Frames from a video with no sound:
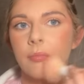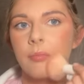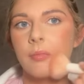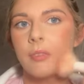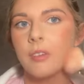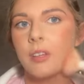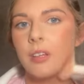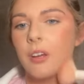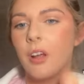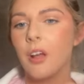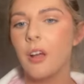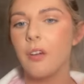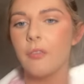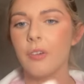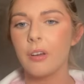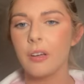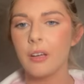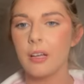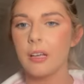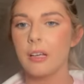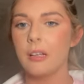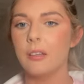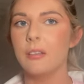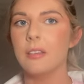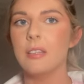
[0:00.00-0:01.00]
don't know, I've read
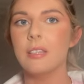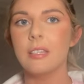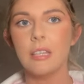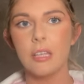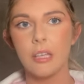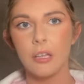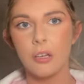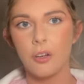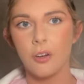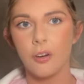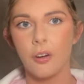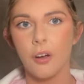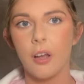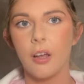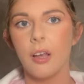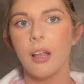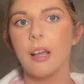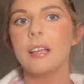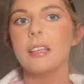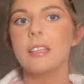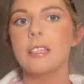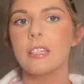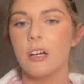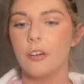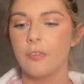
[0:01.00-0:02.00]
like The Secret,
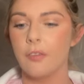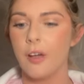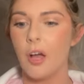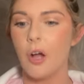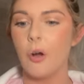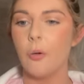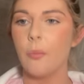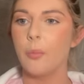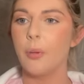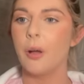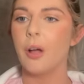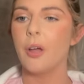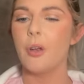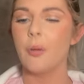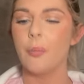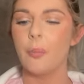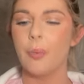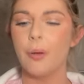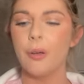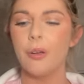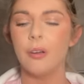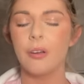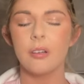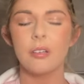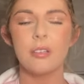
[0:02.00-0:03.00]
like self-help kind of
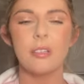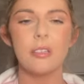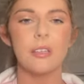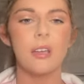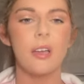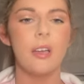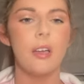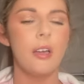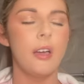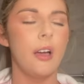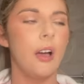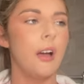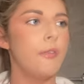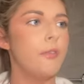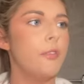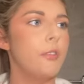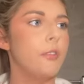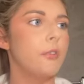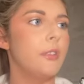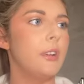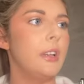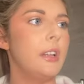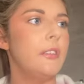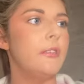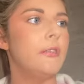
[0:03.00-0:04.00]
books. I've not
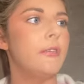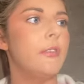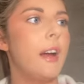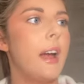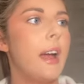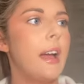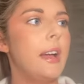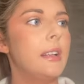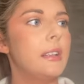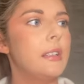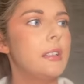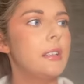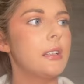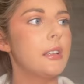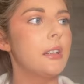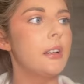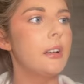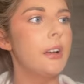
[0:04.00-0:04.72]
really read